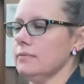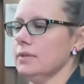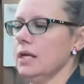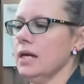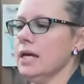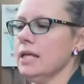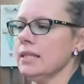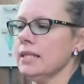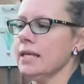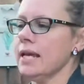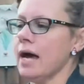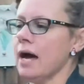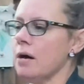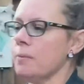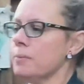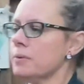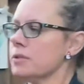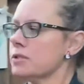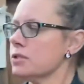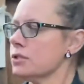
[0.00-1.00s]
The
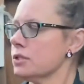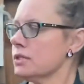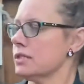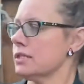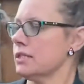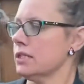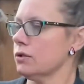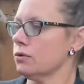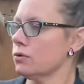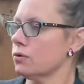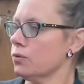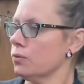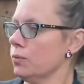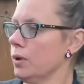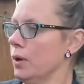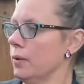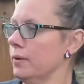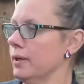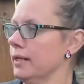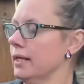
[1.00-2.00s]
apples are still
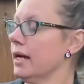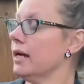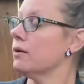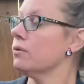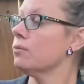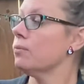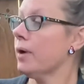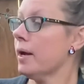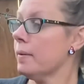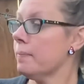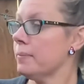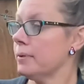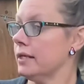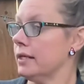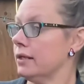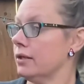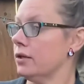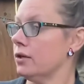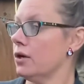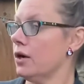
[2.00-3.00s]
growing and
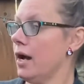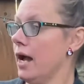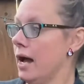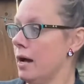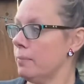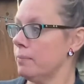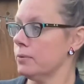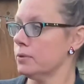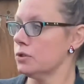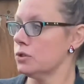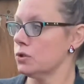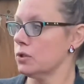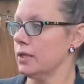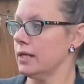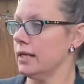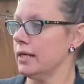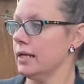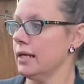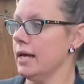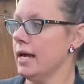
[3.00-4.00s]
ripening on our apple
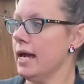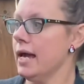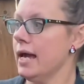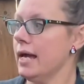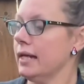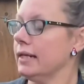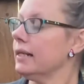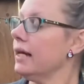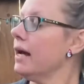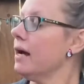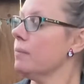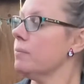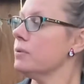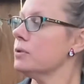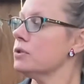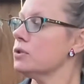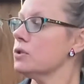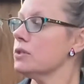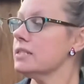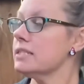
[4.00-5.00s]
tree, and apple
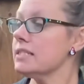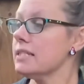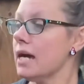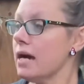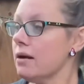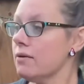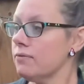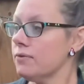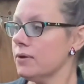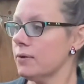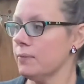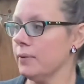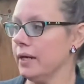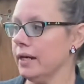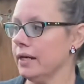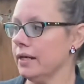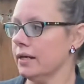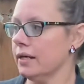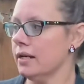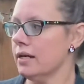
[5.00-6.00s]
trees
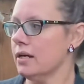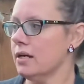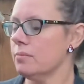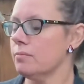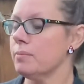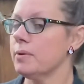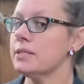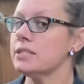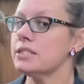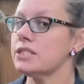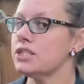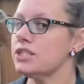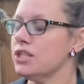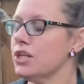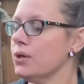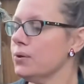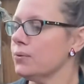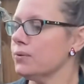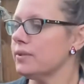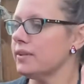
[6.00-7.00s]
everywhere. But
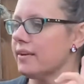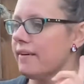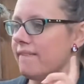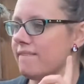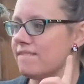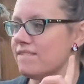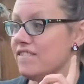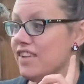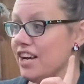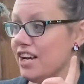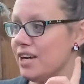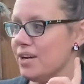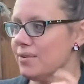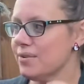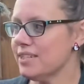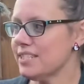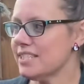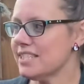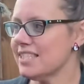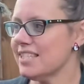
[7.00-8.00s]
soon,
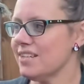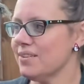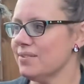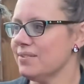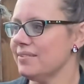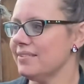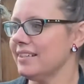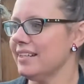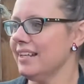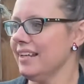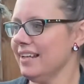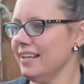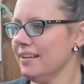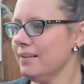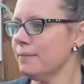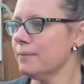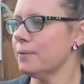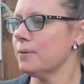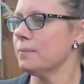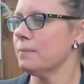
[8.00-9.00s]
very soon,
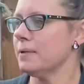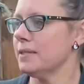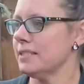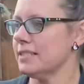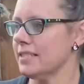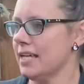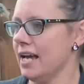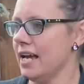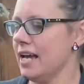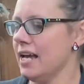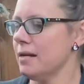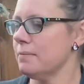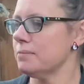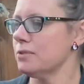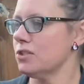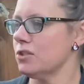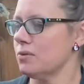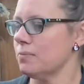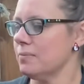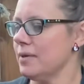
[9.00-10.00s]
it will be time
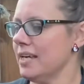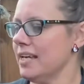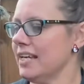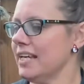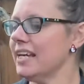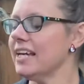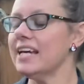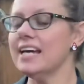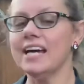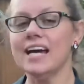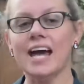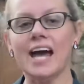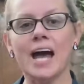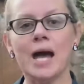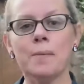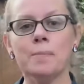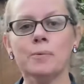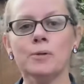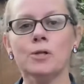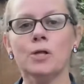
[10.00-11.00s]
to make
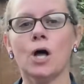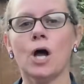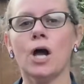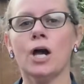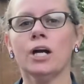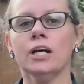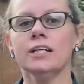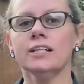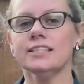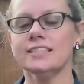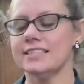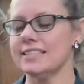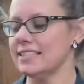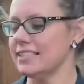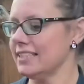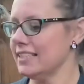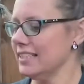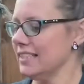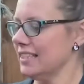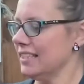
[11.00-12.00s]
apple art.
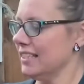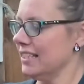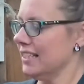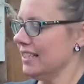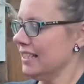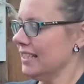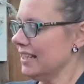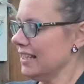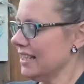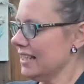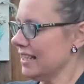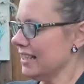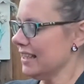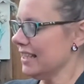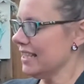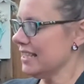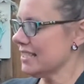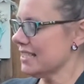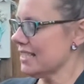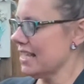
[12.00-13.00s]
Look at
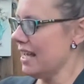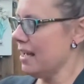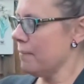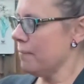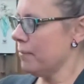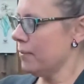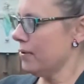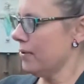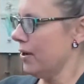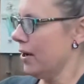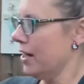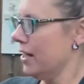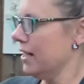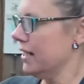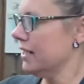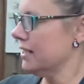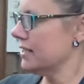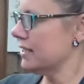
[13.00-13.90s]
these apple arts.